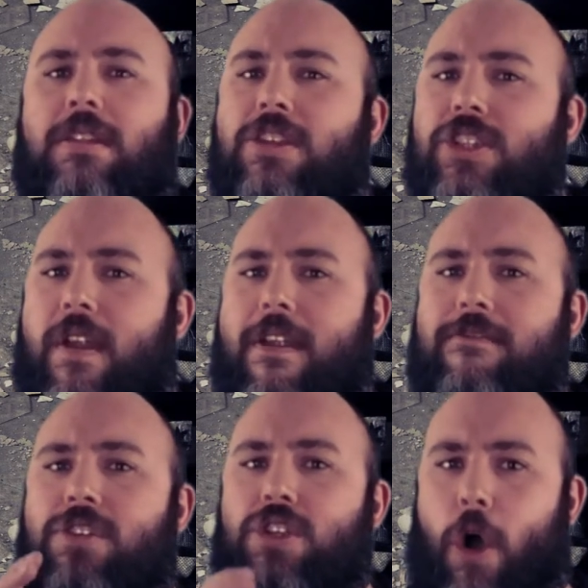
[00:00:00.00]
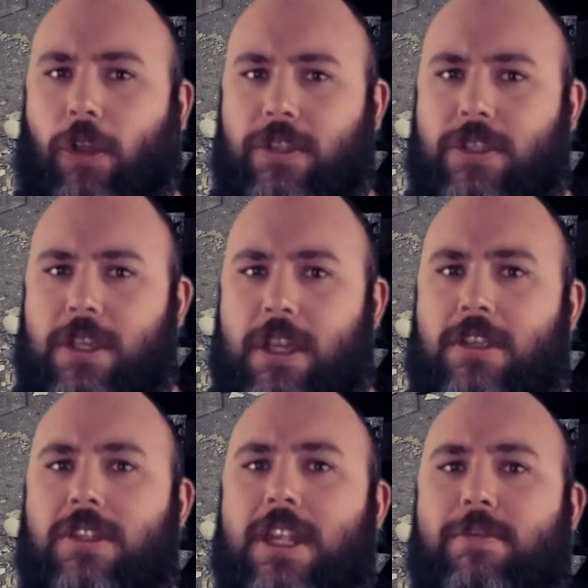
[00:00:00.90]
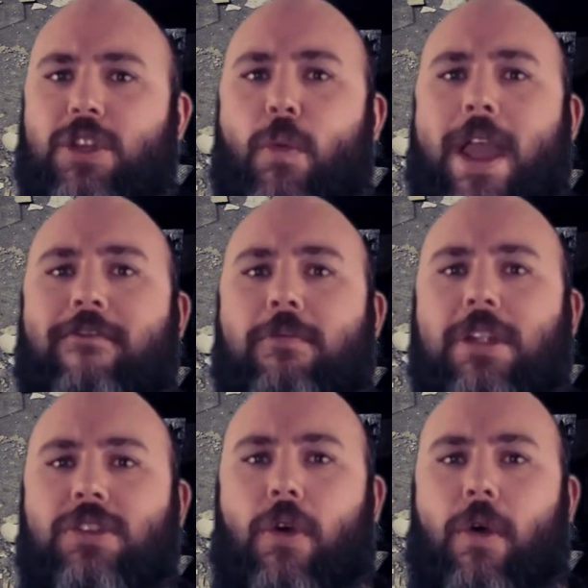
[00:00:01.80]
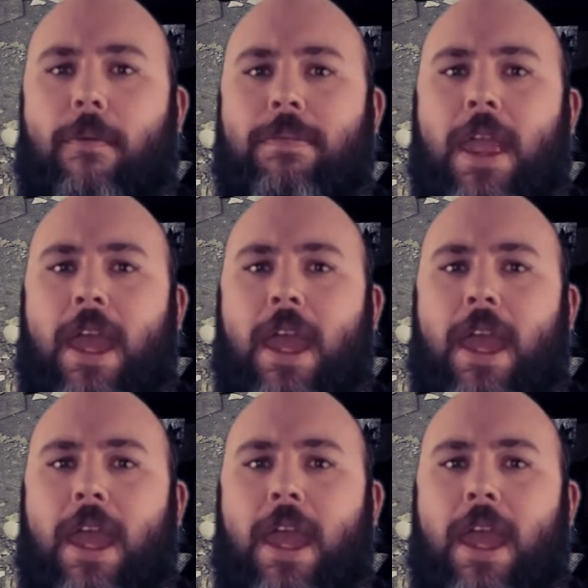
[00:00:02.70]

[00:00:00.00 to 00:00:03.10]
The sheriff nods, steps away from the door,